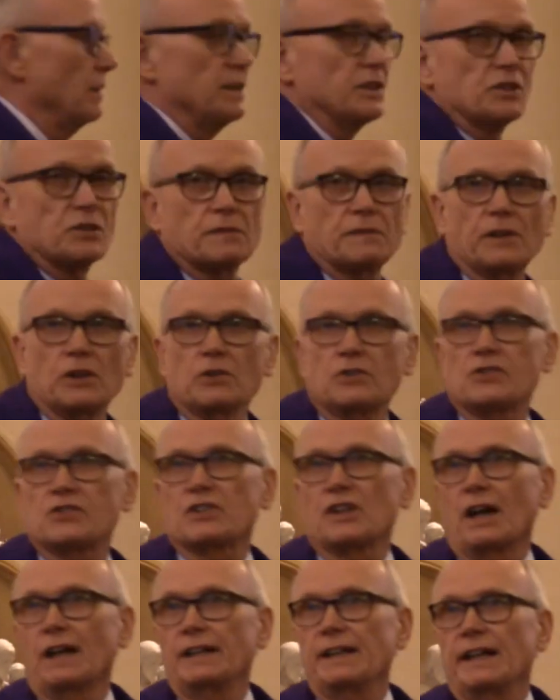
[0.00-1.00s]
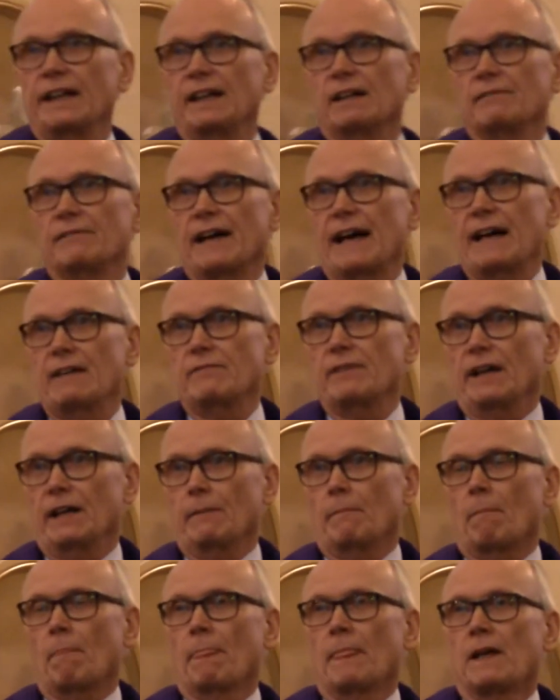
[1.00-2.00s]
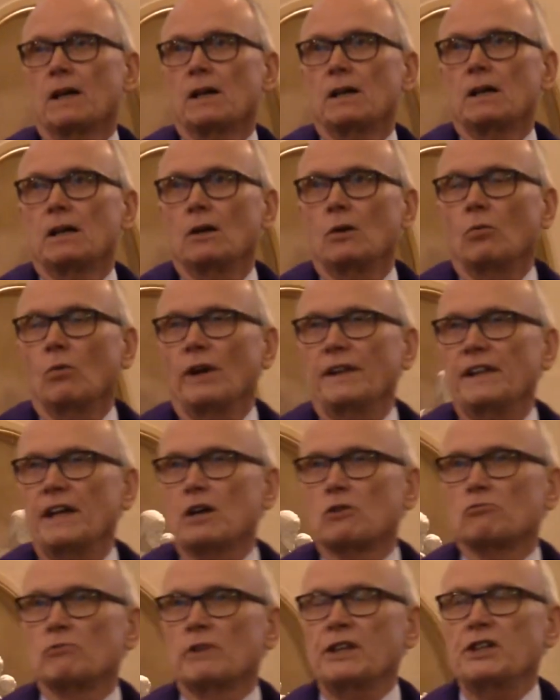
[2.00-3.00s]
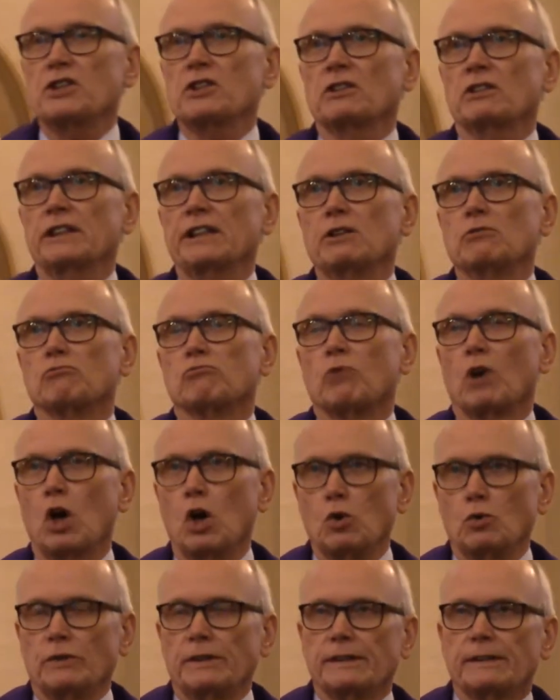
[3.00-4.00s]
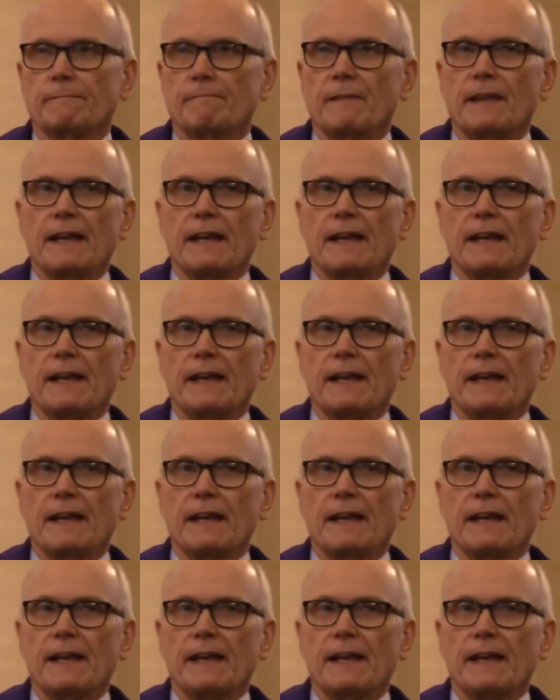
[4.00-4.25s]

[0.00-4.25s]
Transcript: on this first Sunday of Advent, when they originally wrote,